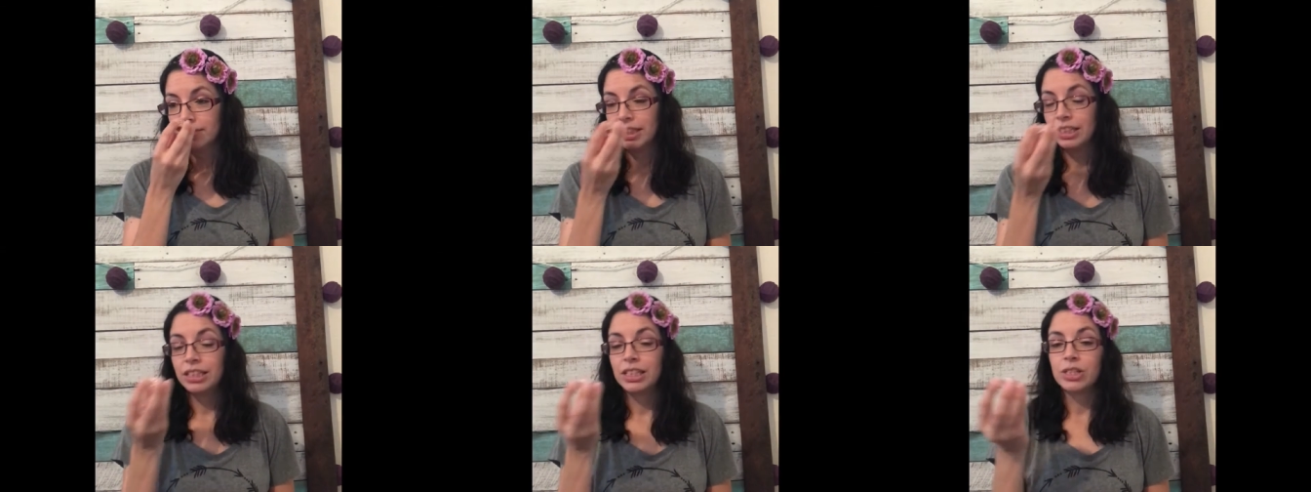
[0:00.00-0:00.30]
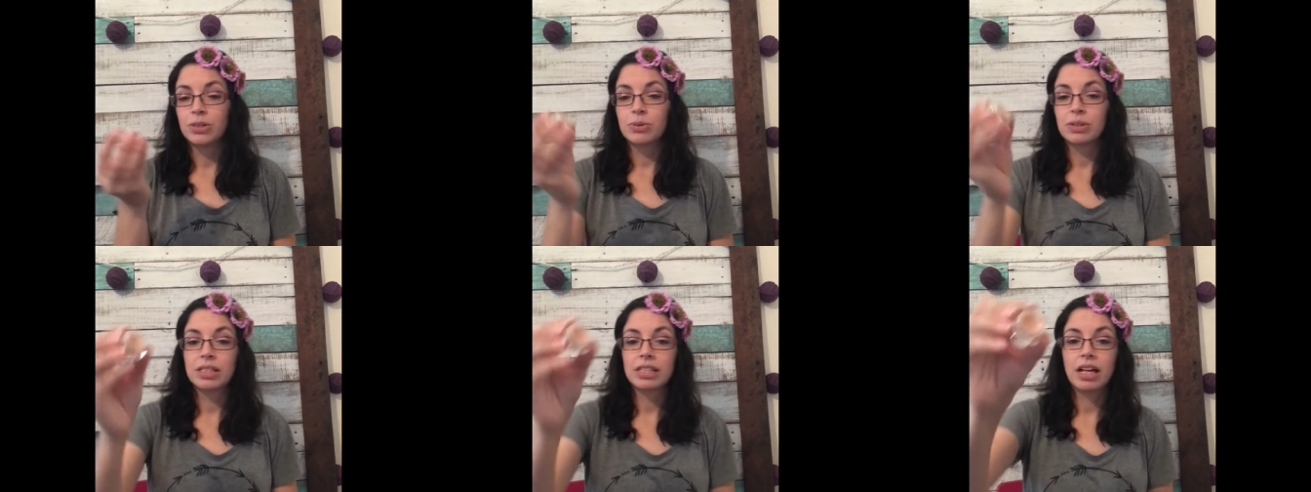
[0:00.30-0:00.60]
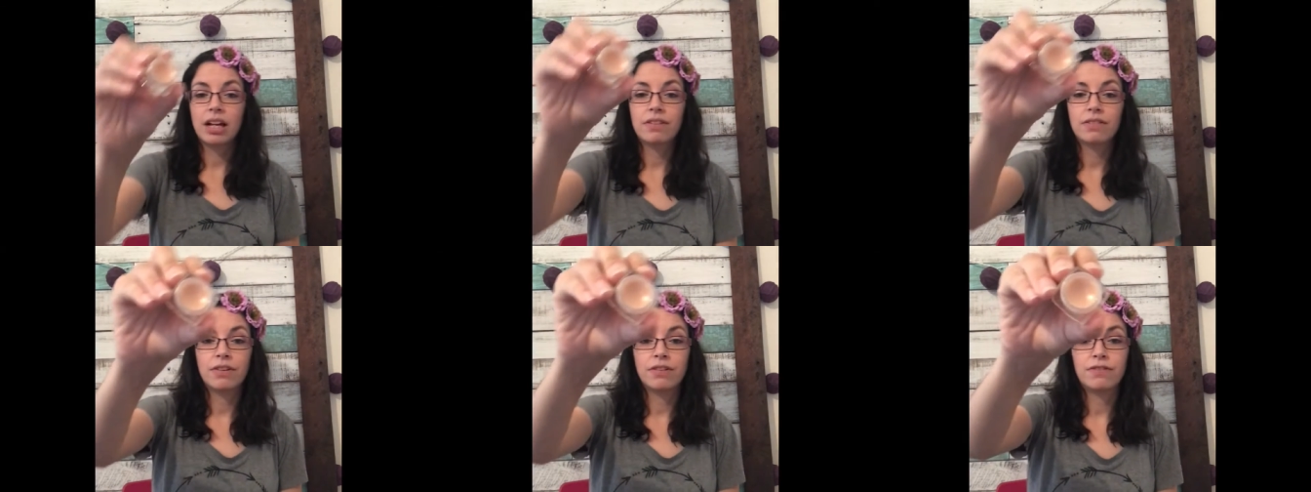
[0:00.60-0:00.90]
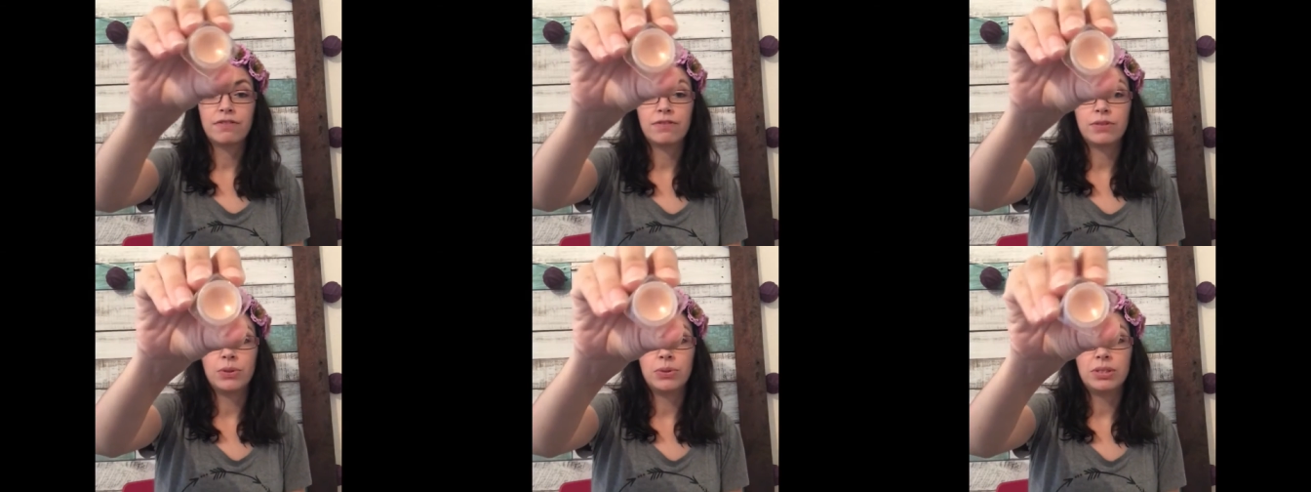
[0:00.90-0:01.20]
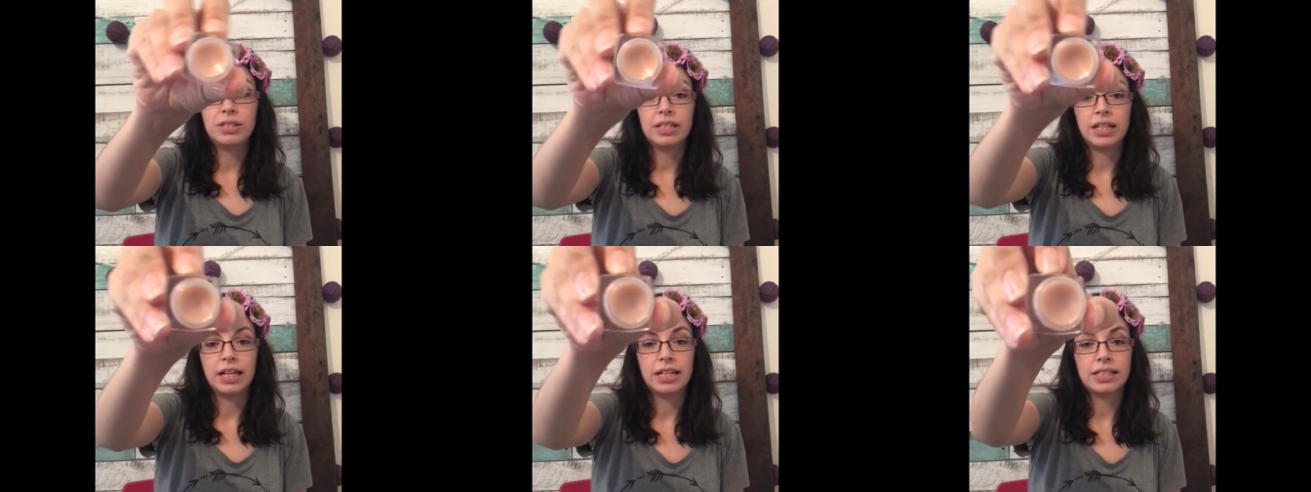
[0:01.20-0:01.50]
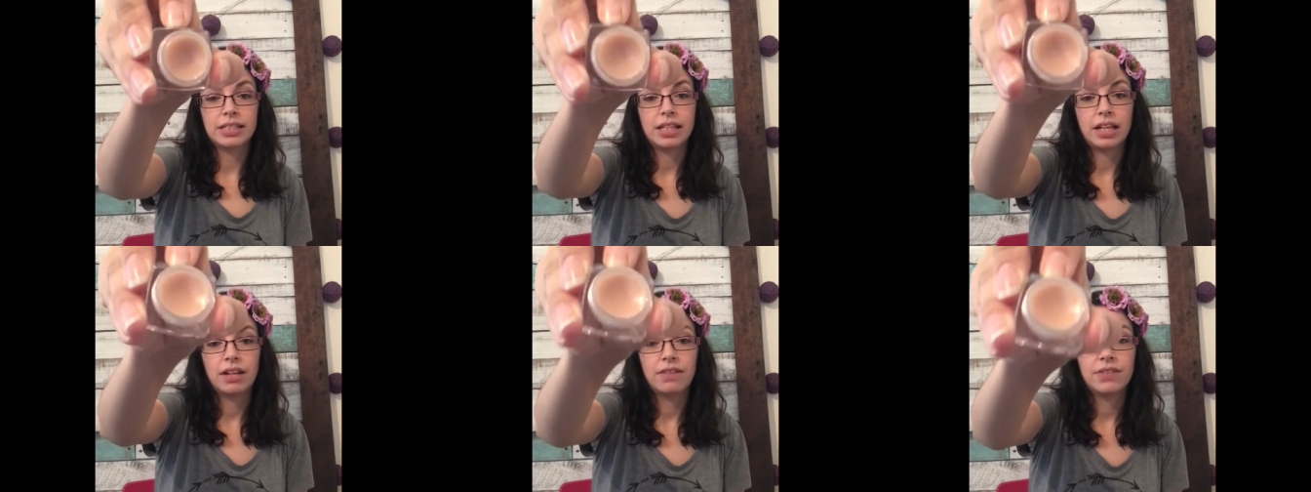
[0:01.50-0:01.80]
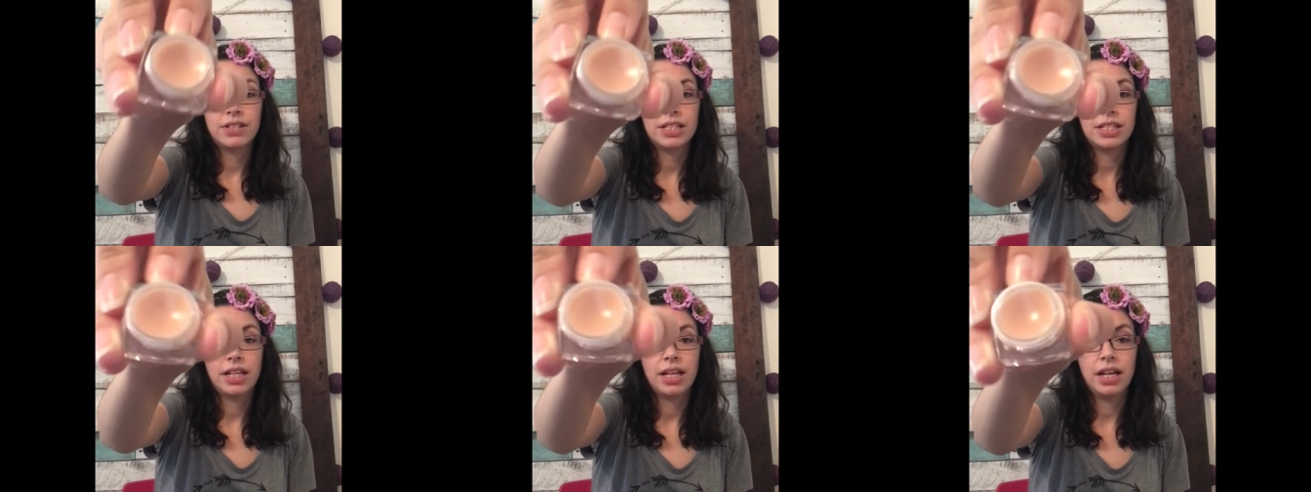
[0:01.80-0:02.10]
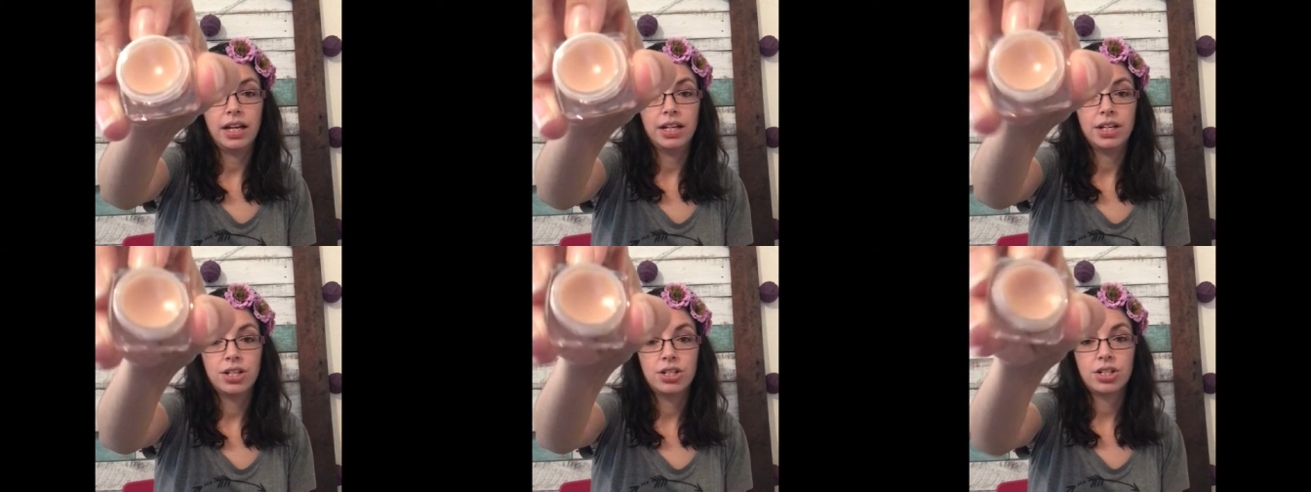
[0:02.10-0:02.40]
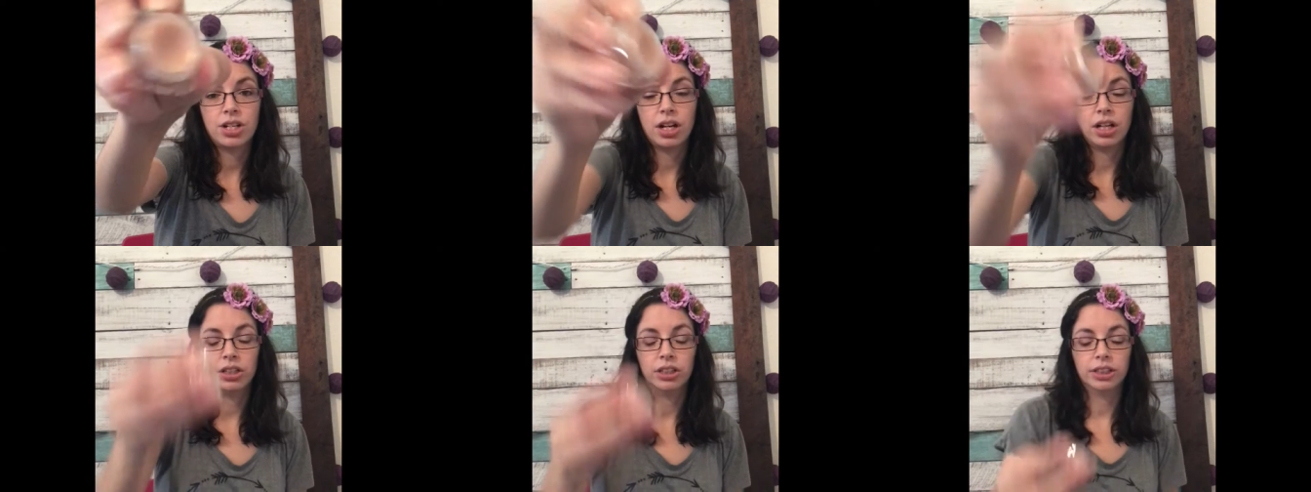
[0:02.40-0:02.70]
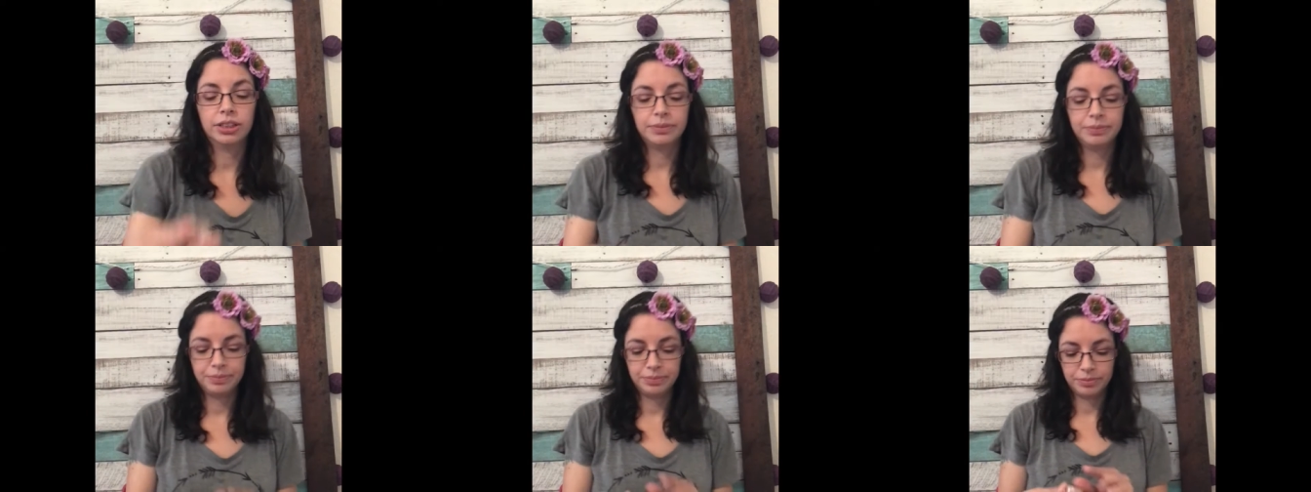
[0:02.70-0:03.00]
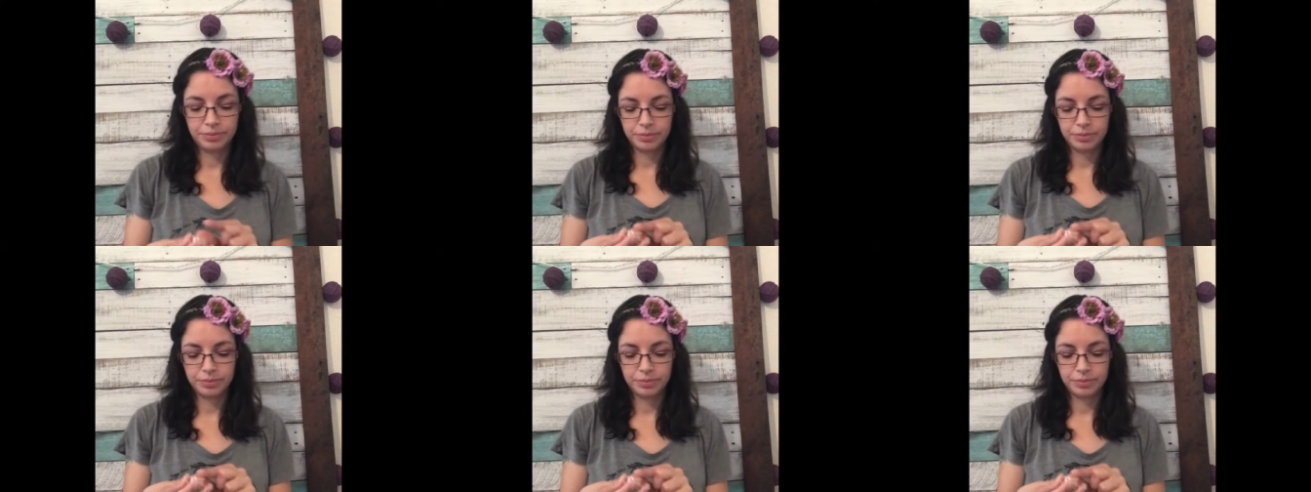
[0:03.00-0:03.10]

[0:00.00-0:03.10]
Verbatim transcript: And this one's kind of a food scent. It's kind of a tannish color.